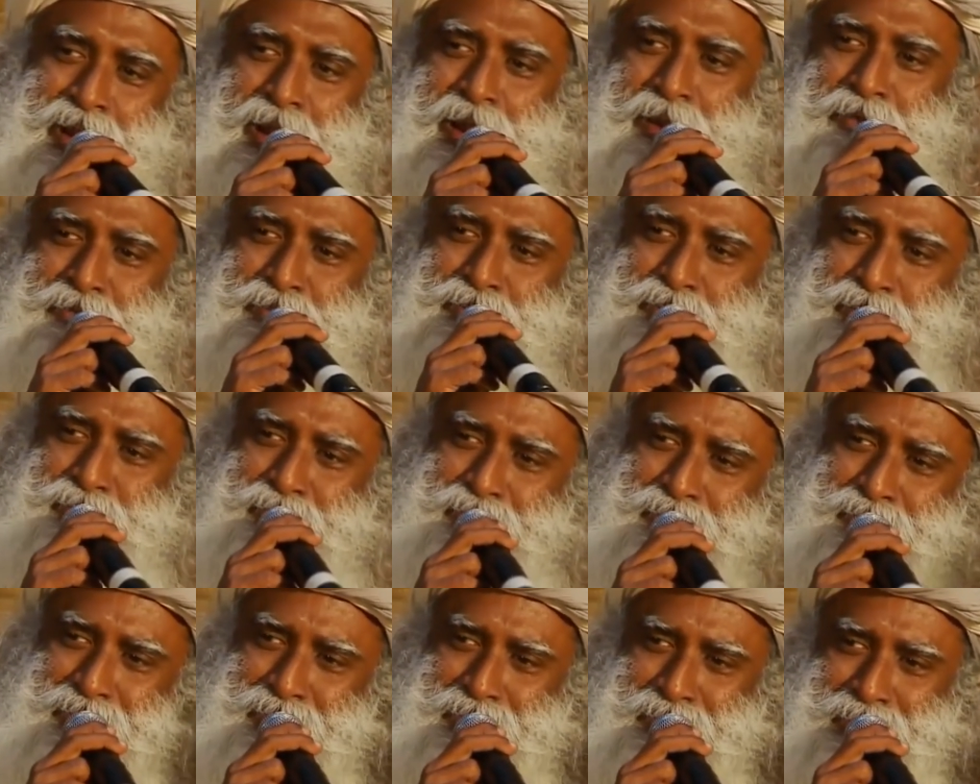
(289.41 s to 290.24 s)
How is it
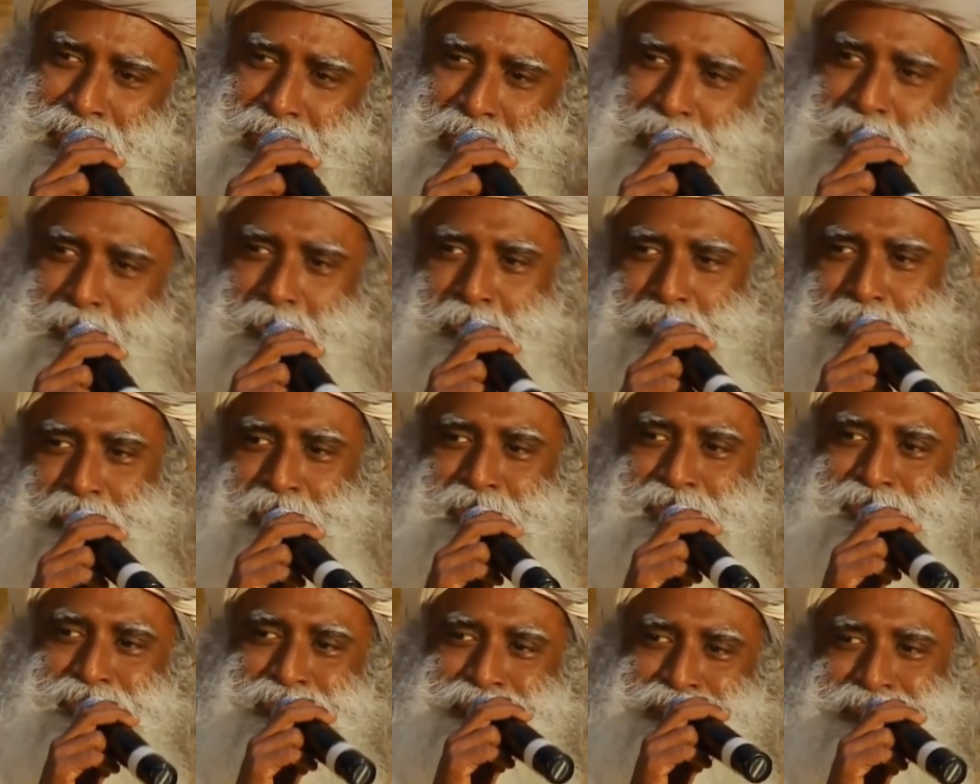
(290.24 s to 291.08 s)
that they can ignore
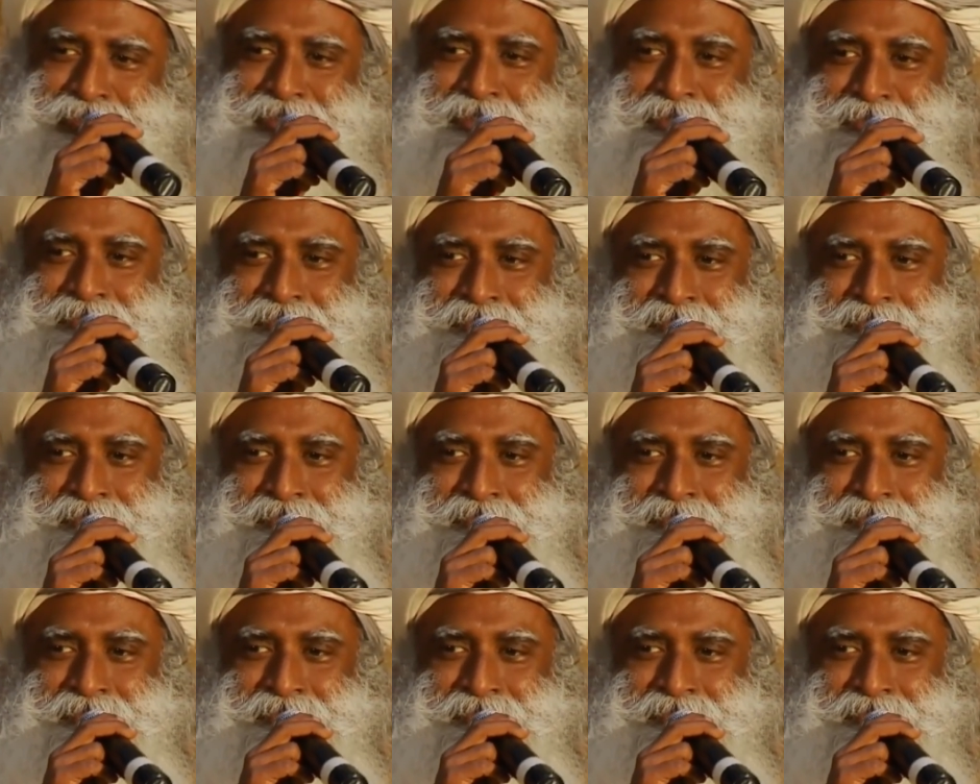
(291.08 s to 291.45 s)
this?